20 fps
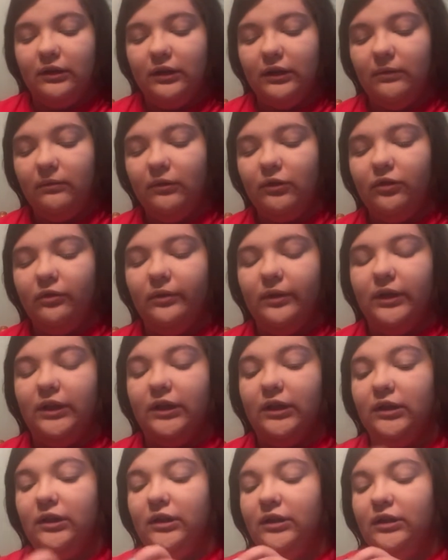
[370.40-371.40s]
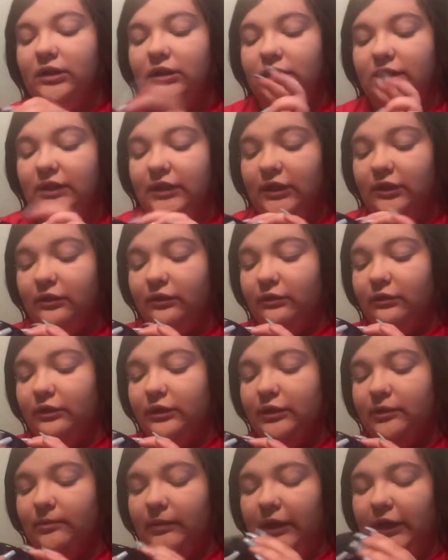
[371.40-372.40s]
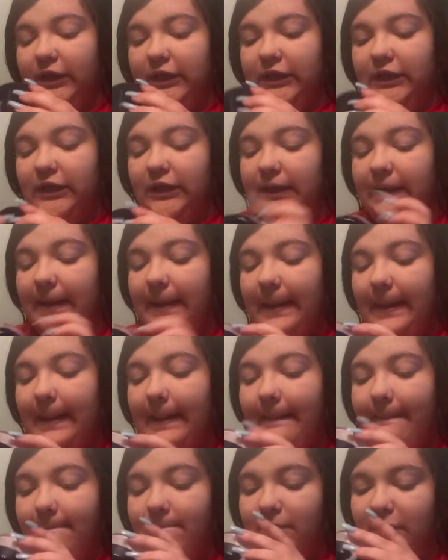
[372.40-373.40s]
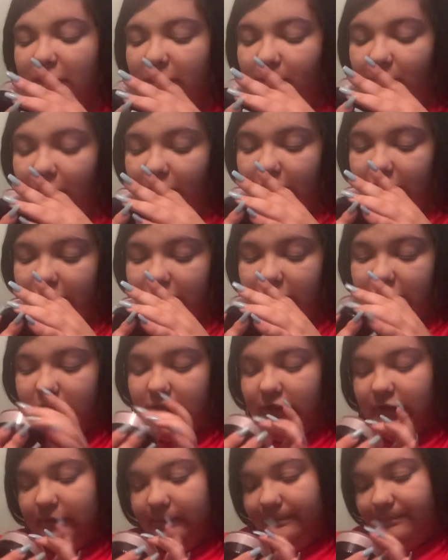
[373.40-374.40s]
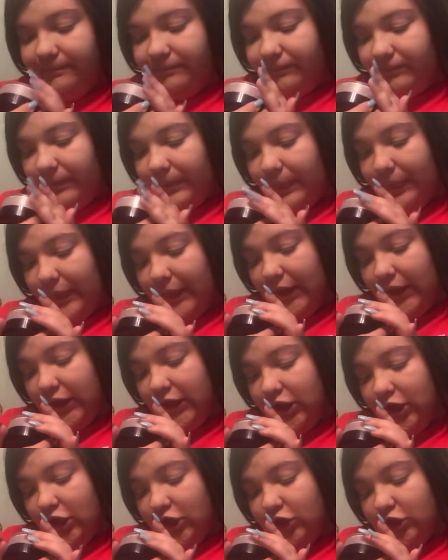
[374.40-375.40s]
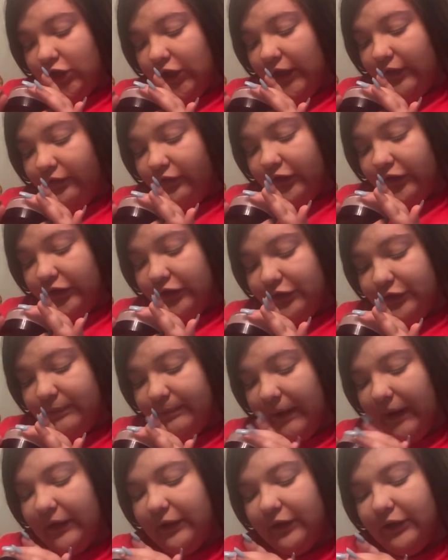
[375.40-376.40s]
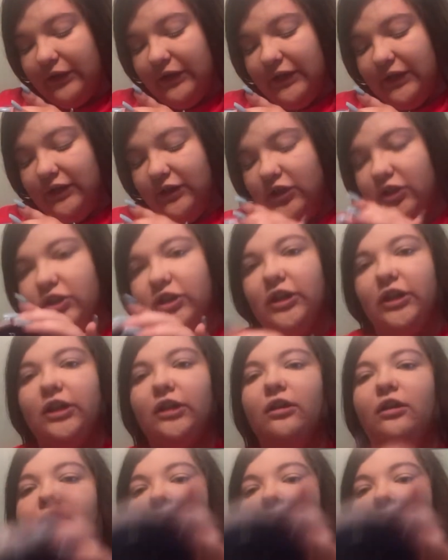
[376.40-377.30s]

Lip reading: I'm going to use my Maybelline Shine Free Loose Powder in the shade